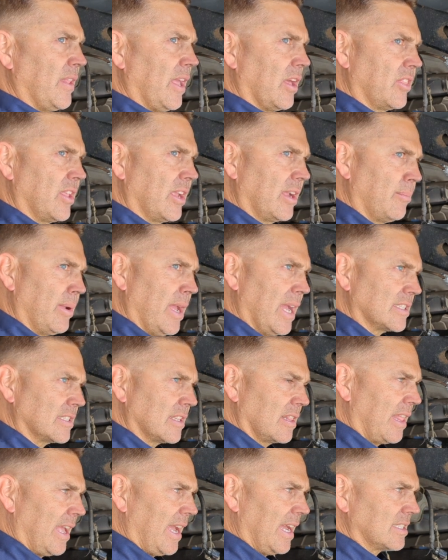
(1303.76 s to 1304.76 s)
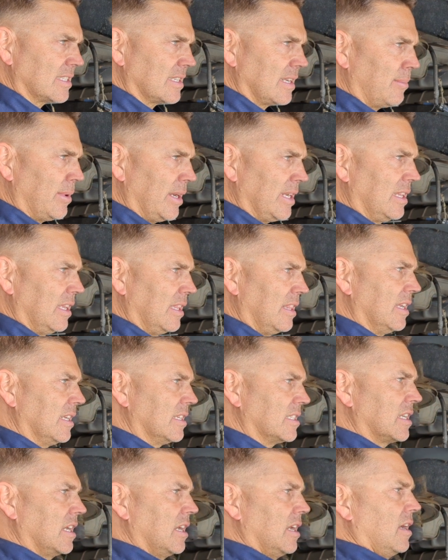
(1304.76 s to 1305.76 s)
Now, thinking back to the last time I did
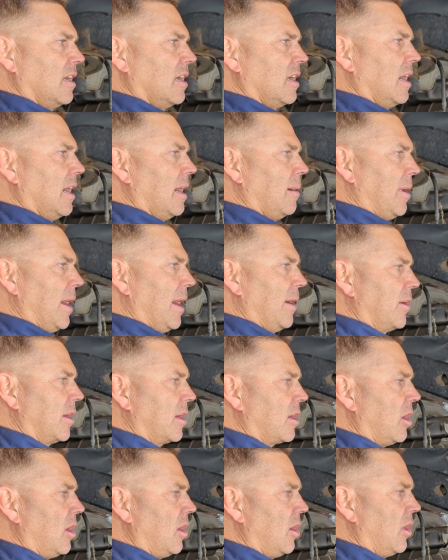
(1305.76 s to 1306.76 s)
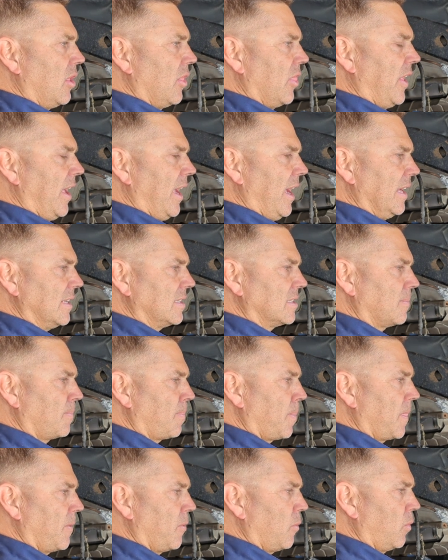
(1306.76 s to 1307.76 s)
this, um, I recall that
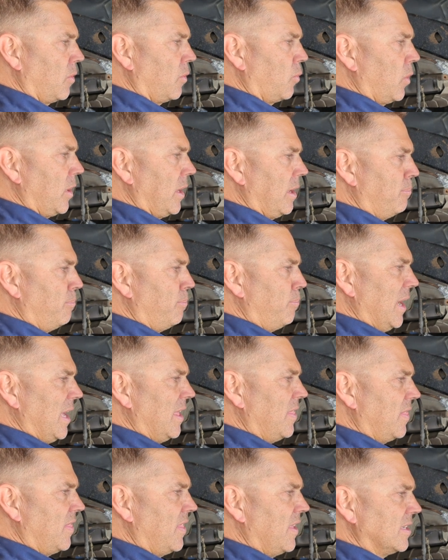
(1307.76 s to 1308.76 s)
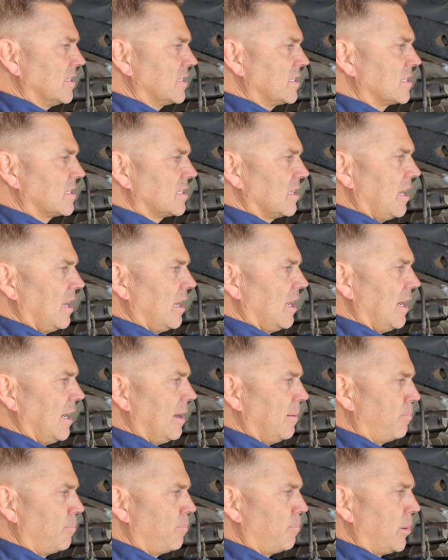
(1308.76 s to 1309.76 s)
when we bend this
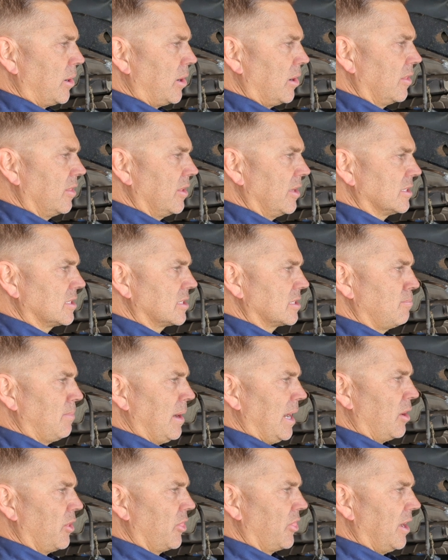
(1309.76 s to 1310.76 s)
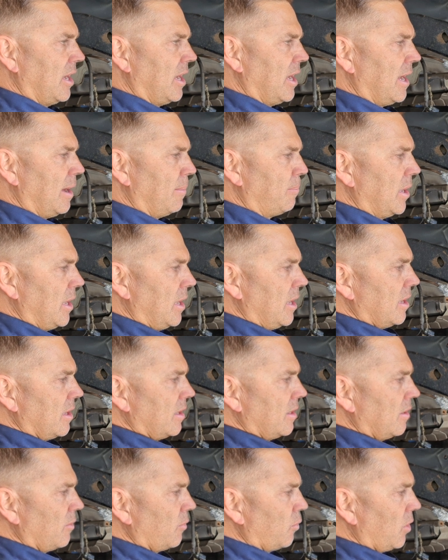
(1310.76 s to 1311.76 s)
uh, part of this mouth up,
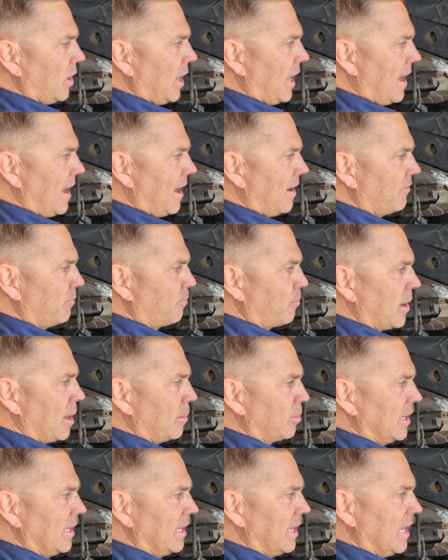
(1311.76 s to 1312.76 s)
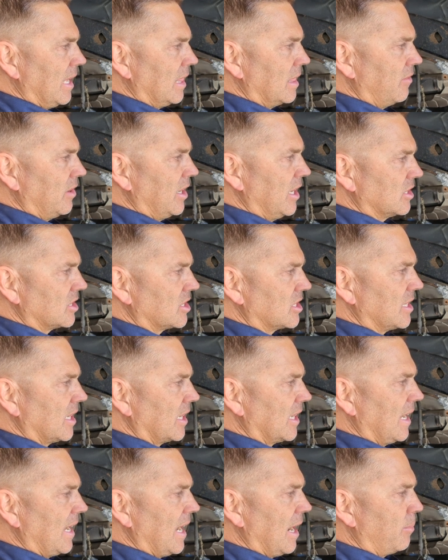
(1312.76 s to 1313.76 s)
we'll have probably an eighth of an inch
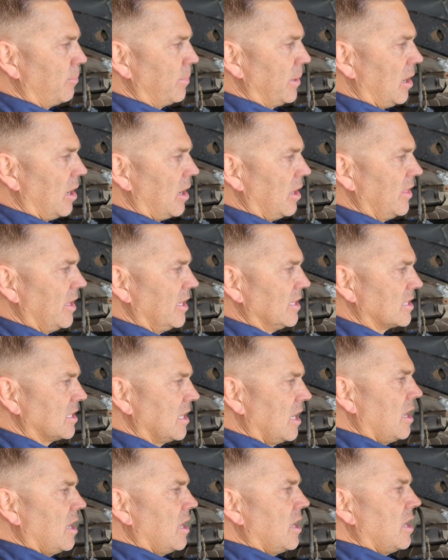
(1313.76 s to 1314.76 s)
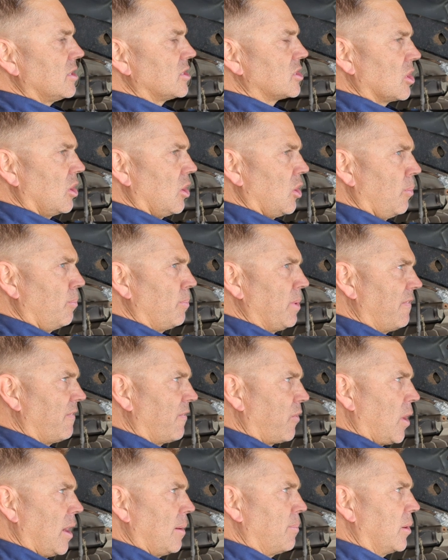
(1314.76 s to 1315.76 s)
sticking out beyond this. So
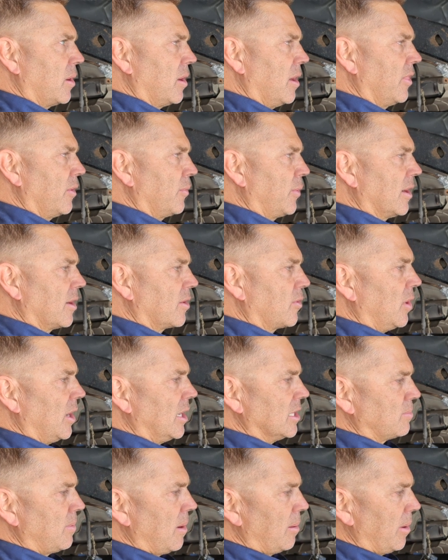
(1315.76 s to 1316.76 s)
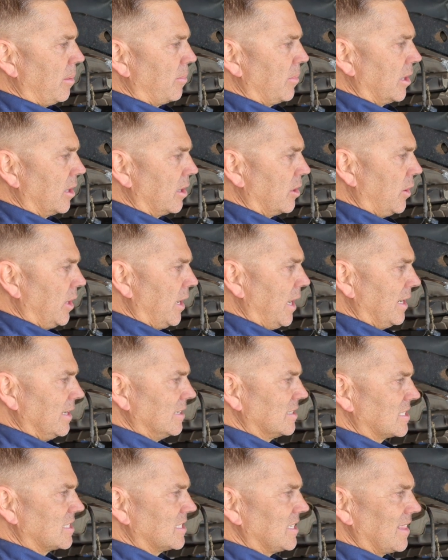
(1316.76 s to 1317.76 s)
before I put on the rear cross member, I'm going to go ahead
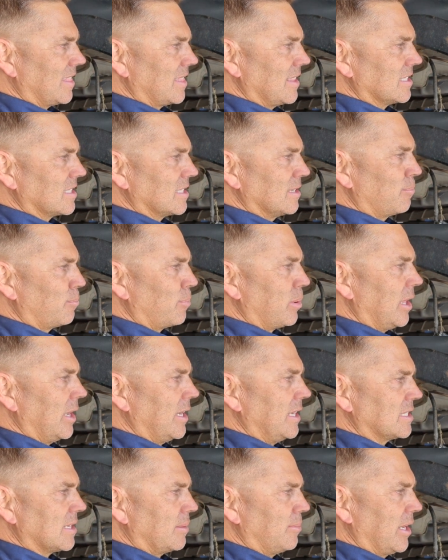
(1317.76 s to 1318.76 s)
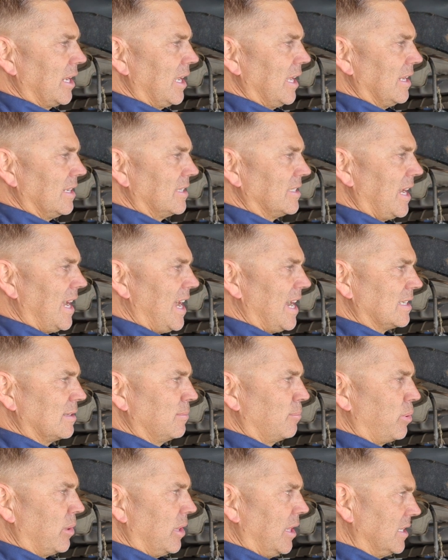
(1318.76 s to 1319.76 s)
and set this in place. I'm going to get it tacked
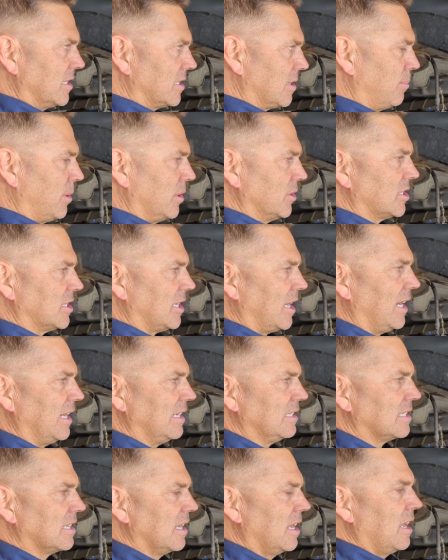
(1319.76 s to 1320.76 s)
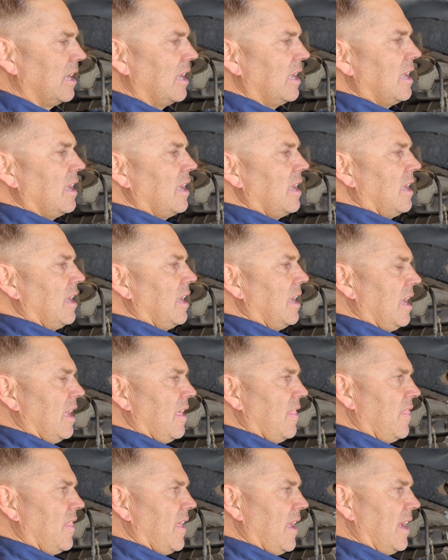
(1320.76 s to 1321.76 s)
in place on both sides,
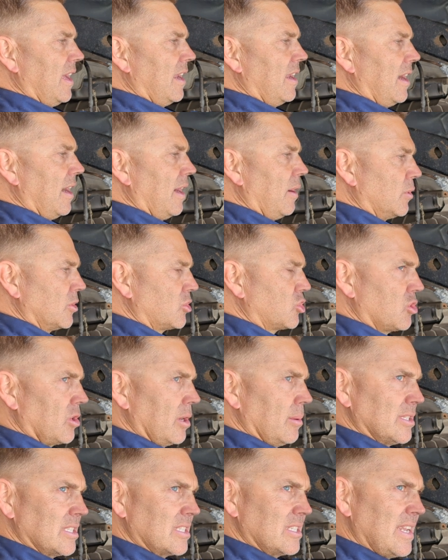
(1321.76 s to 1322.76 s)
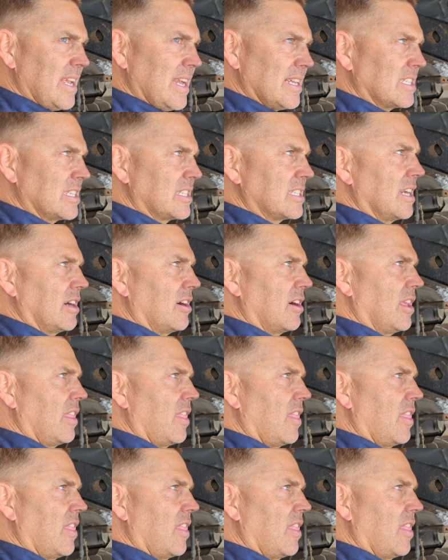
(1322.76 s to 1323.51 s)
and then uh, we'll trim as necessary.